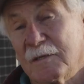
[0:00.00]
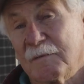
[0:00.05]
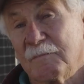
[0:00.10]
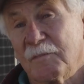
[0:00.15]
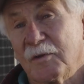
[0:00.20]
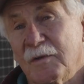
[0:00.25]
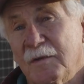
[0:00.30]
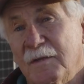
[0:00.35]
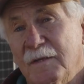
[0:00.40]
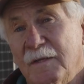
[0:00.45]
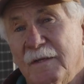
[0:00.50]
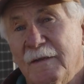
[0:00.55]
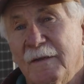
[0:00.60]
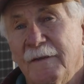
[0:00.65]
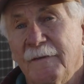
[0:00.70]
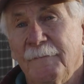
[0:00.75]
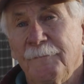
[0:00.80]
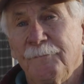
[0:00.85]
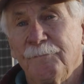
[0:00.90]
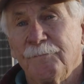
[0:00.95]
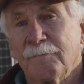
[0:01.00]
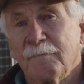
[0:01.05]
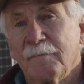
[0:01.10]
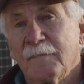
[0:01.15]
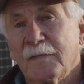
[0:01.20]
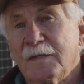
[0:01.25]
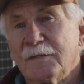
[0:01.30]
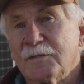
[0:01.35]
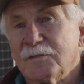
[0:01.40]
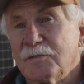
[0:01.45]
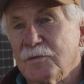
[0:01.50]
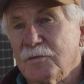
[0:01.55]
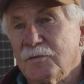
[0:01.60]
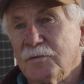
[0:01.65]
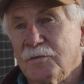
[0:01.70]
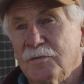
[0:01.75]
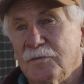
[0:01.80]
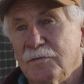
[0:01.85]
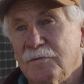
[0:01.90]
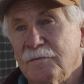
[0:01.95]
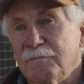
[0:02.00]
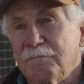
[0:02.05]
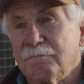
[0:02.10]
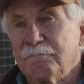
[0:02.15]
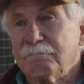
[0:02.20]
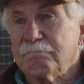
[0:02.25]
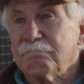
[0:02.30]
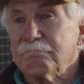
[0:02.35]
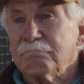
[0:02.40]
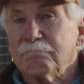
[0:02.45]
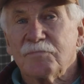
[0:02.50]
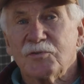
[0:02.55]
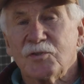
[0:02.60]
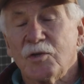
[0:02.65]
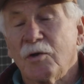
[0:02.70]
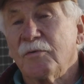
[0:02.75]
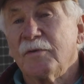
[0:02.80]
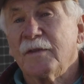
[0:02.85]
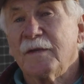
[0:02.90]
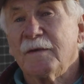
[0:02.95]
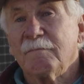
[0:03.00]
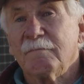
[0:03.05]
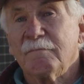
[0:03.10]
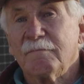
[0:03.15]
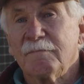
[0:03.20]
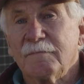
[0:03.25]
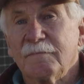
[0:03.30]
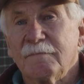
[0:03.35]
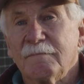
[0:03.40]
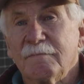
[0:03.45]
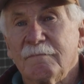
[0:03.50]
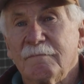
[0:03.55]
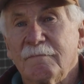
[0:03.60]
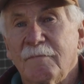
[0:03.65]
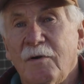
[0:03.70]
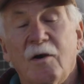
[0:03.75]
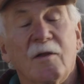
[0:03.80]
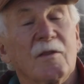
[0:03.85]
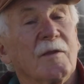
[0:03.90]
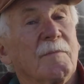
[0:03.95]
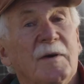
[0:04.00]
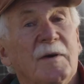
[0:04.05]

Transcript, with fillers: community to show them all the